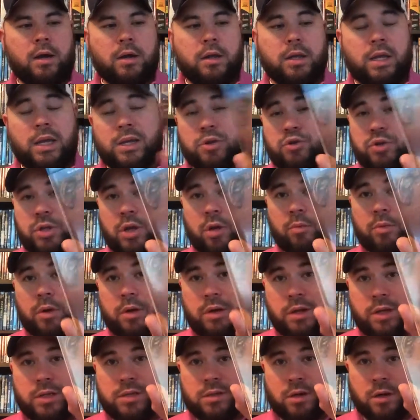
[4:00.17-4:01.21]
Idris Elba
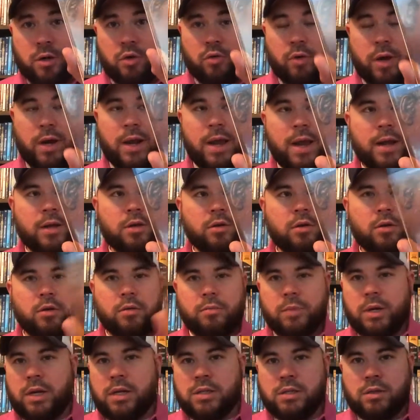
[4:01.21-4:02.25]
is a great actor, but
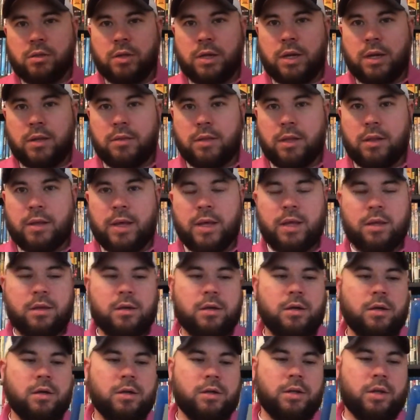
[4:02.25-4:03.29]
he doesn't look anything like
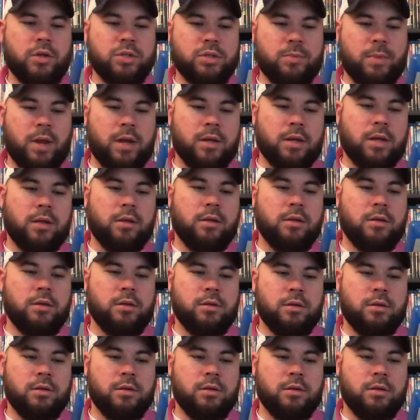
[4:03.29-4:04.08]
Nelson Mandela.